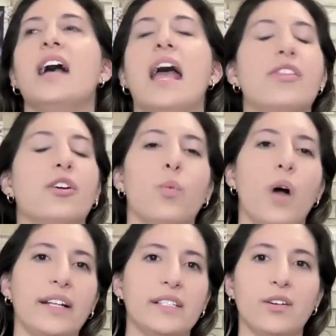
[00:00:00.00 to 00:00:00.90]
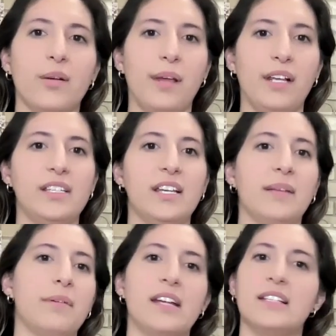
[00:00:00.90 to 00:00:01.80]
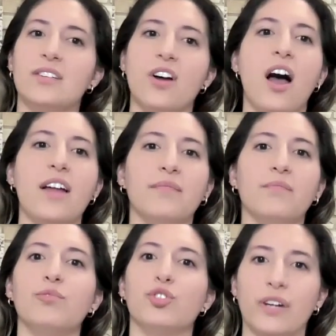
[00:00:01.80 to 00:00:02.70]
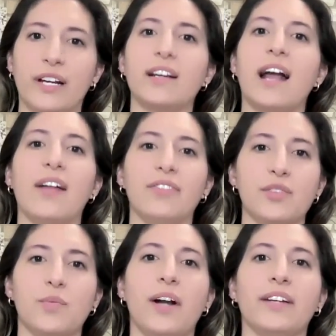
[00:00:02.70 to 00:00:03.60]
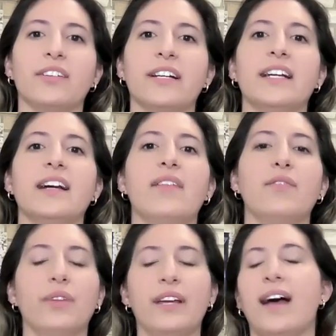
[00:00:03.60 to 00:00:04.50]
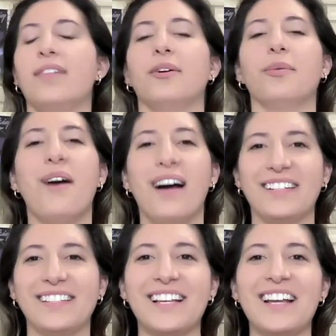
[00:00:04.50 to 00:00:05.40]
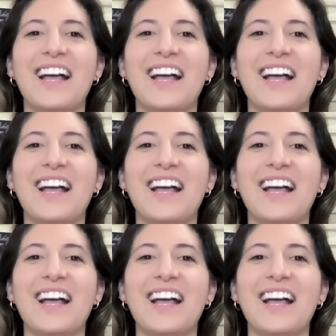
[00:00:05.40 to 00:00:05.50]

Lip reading: and their wines are amazing, but I did not drink at this winery. I've only had their wines.